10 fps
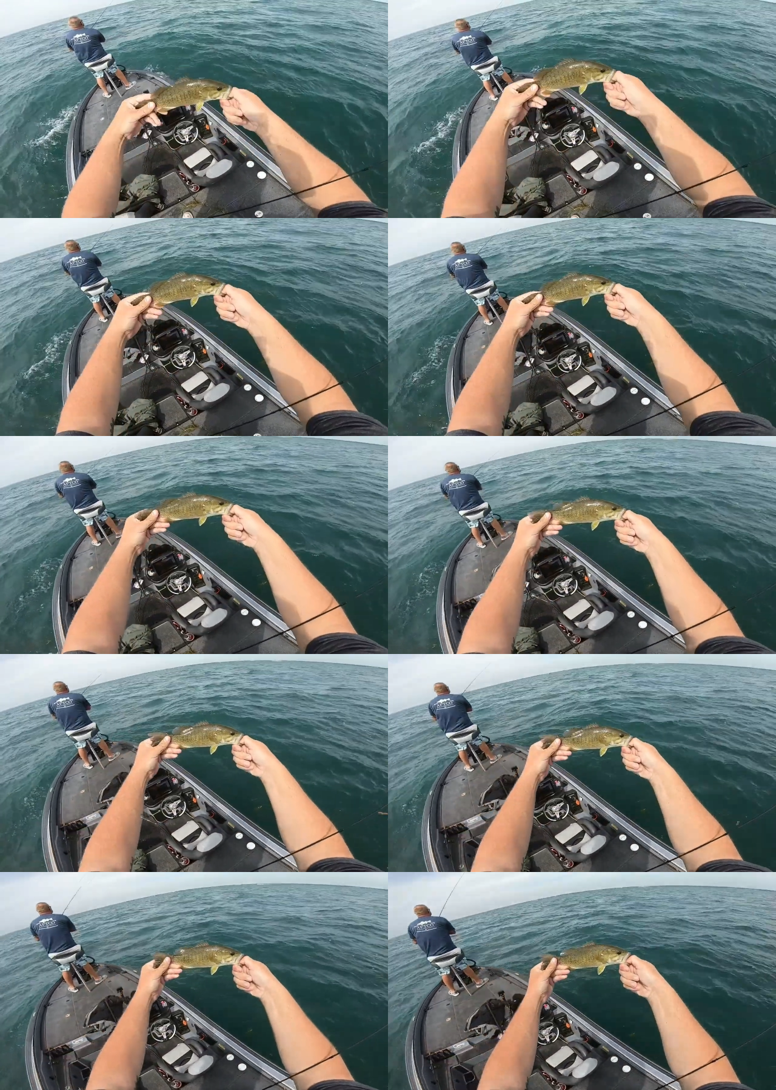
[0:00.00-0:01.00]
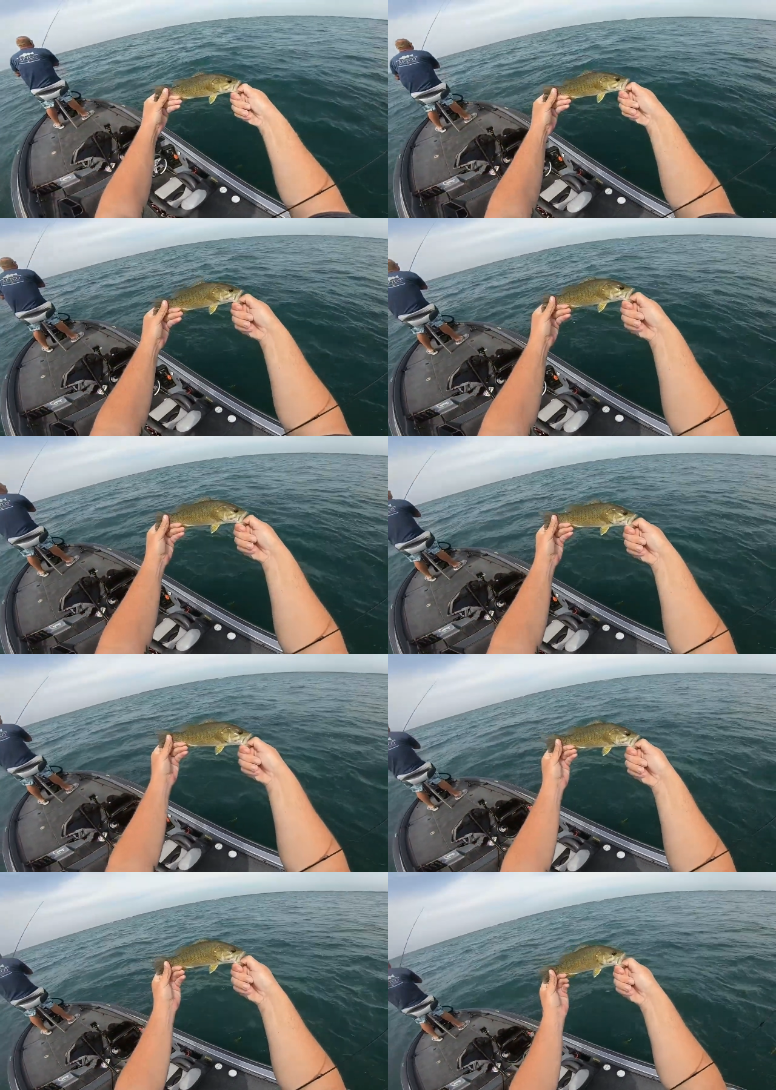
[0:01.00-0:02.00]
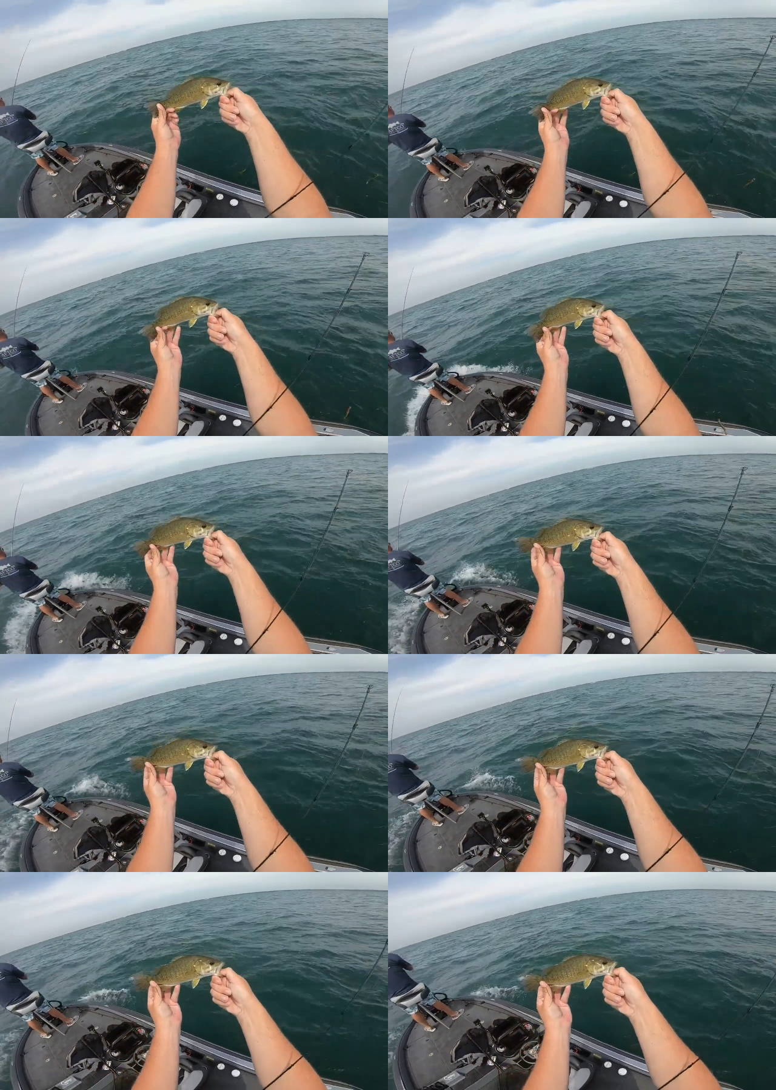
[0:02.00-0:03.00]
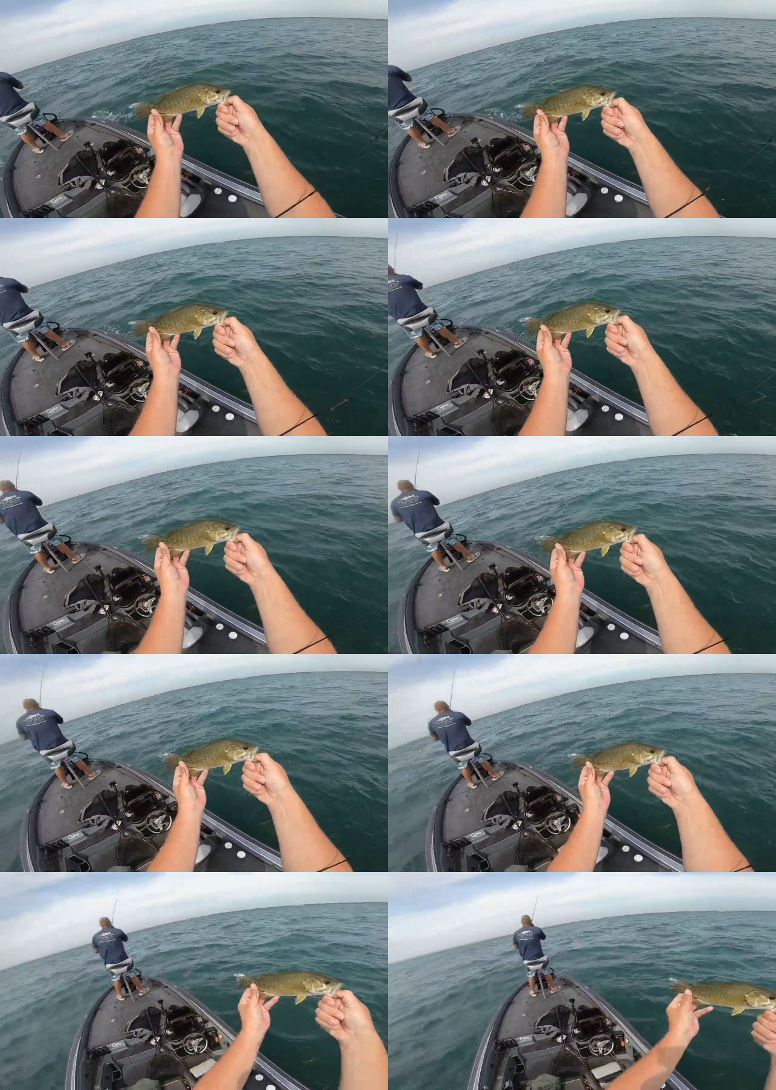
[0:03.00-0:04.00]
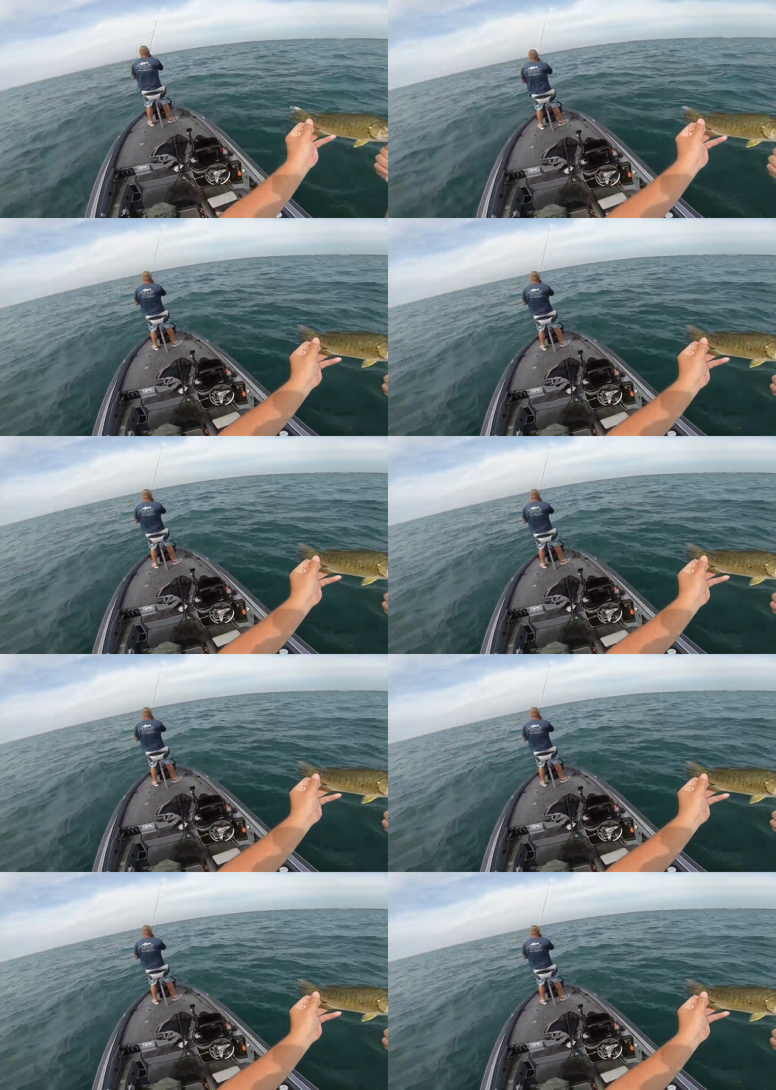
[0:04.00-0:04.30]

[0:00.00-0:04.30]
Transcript: (no speaker visible)